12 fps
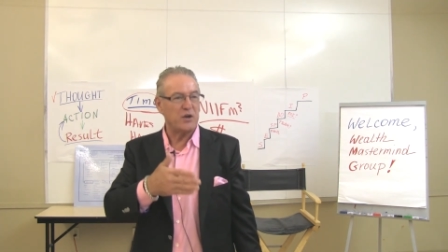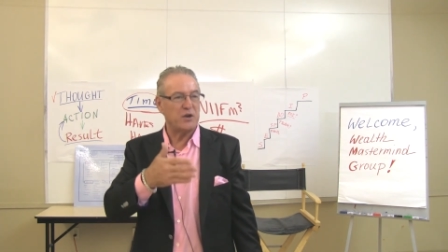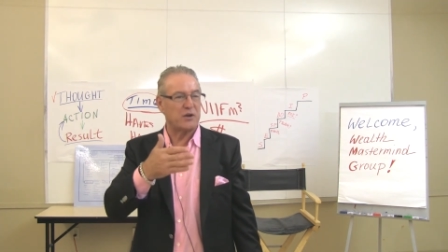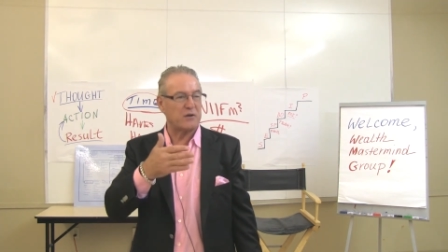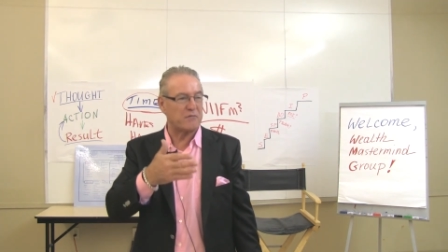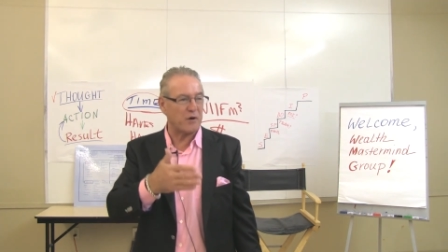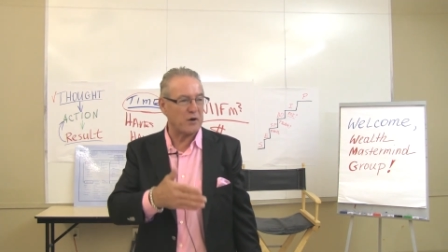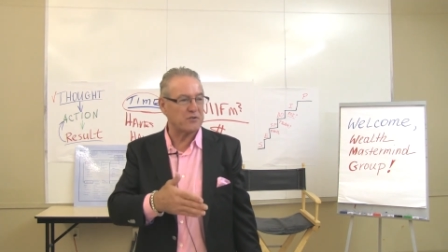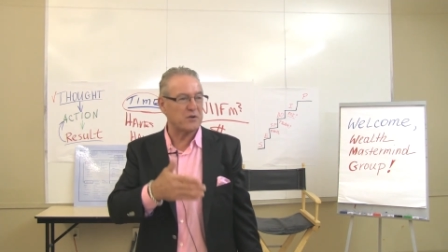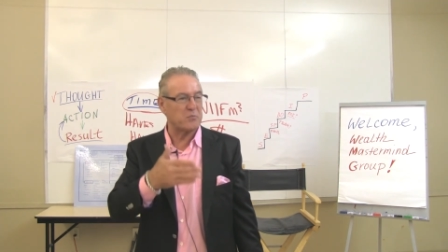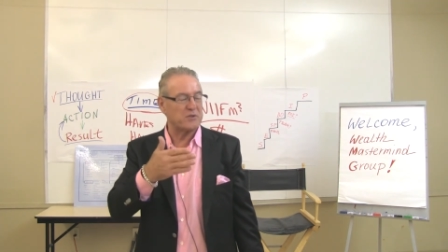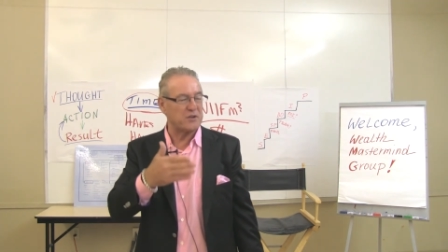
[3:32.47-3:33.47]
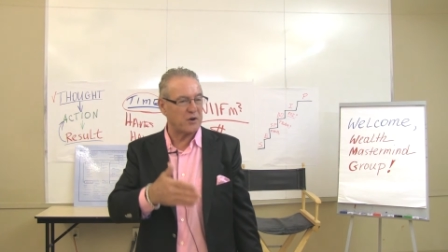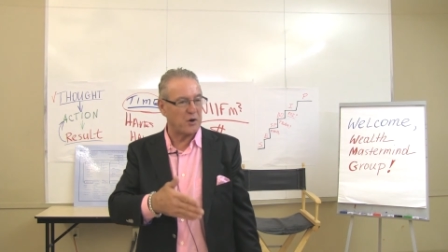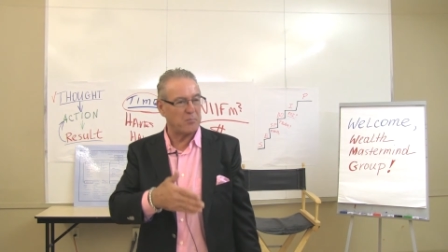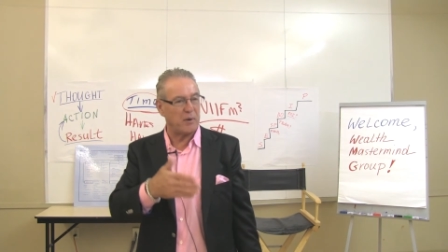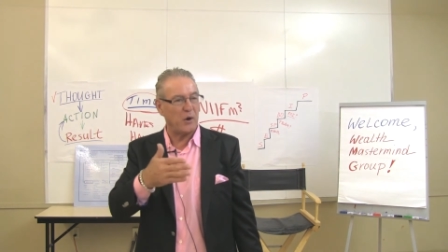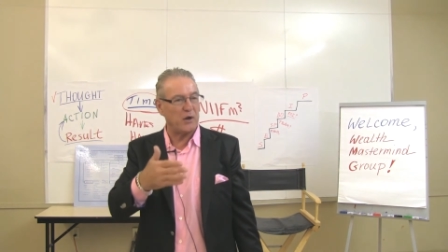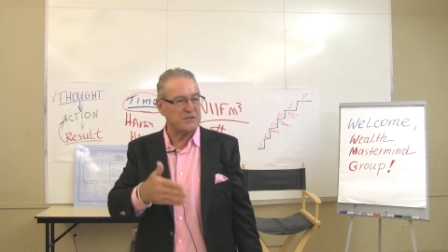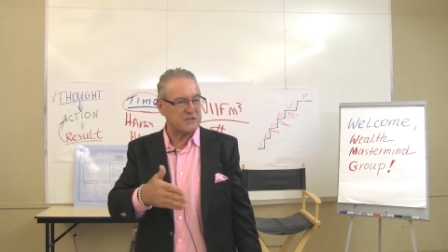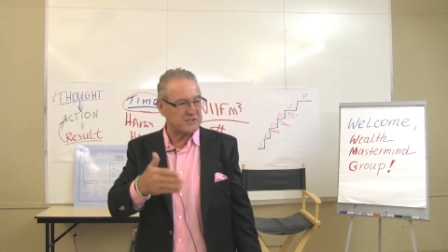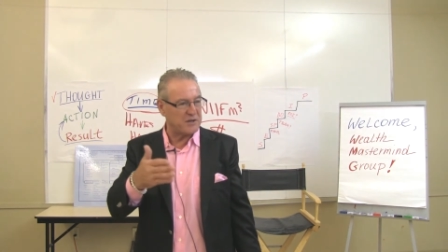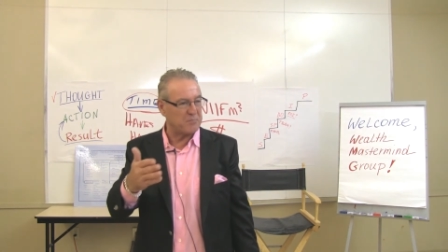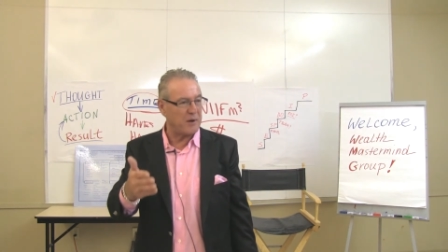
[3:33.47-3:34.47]
You convert them with a component
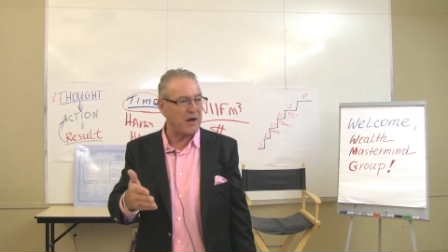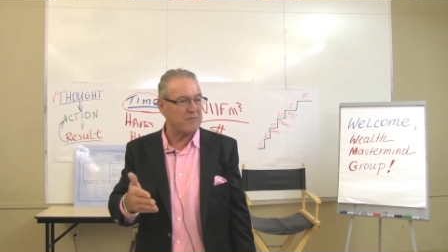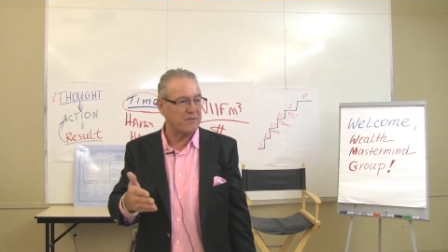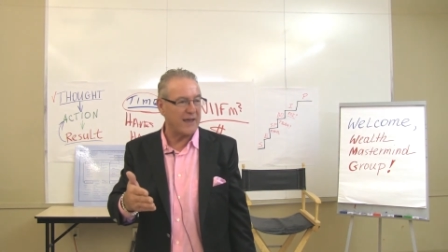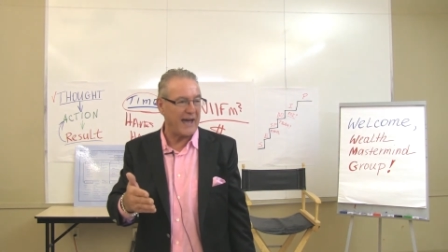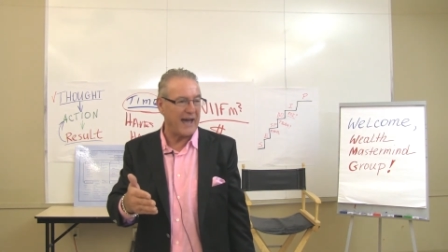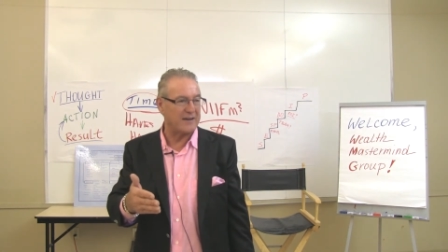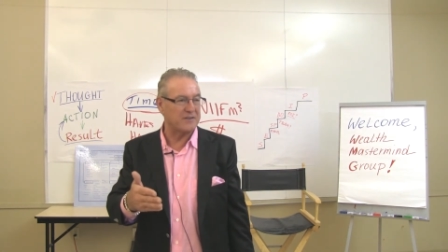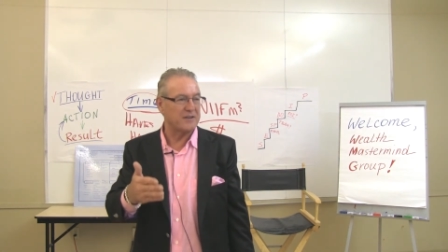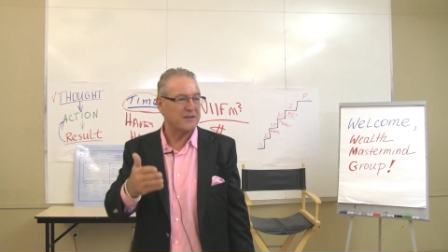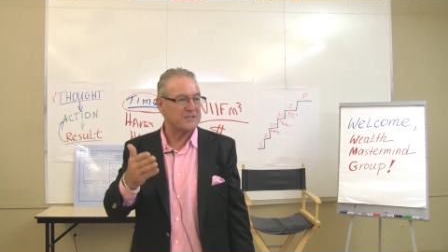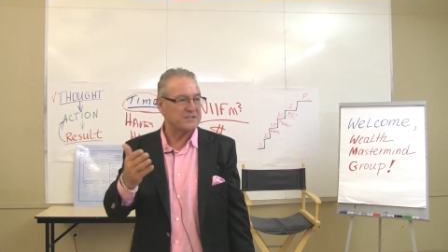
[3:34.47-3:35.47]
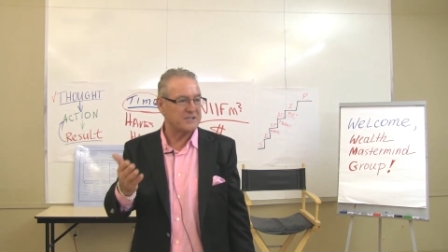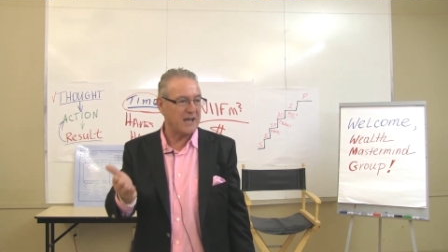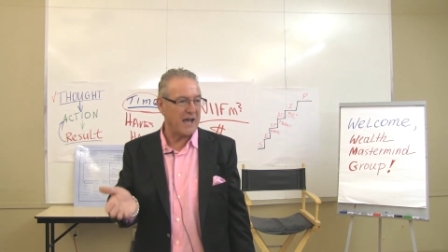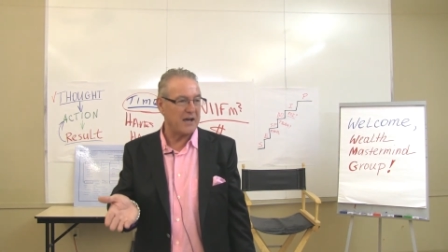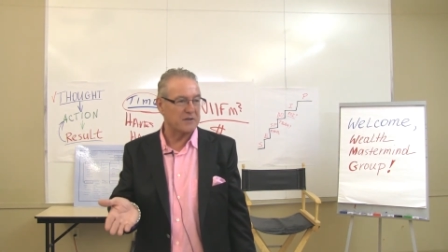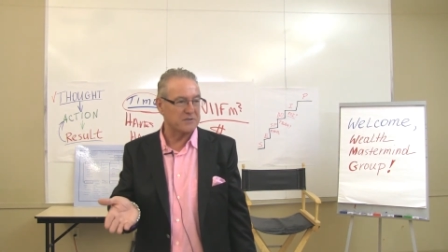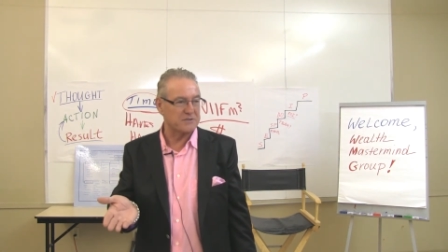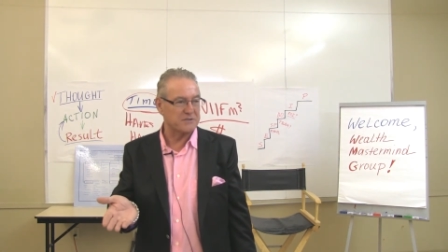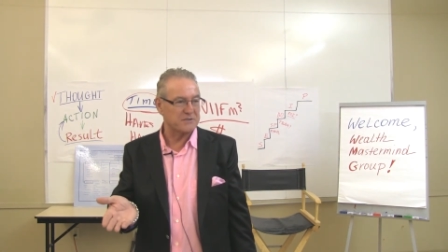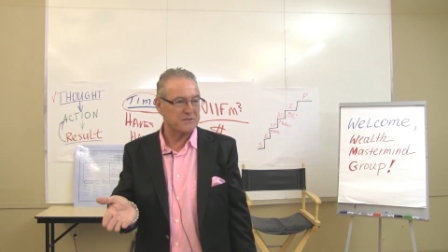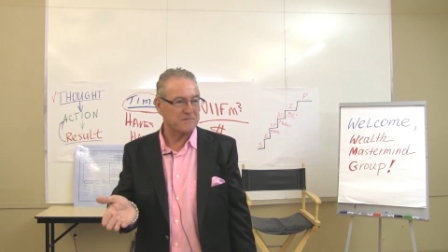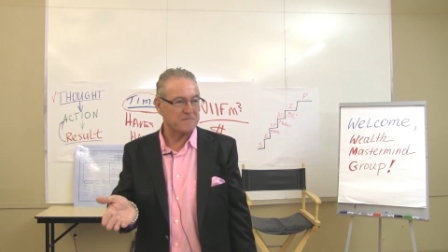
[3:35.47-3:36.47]
just above that, sales.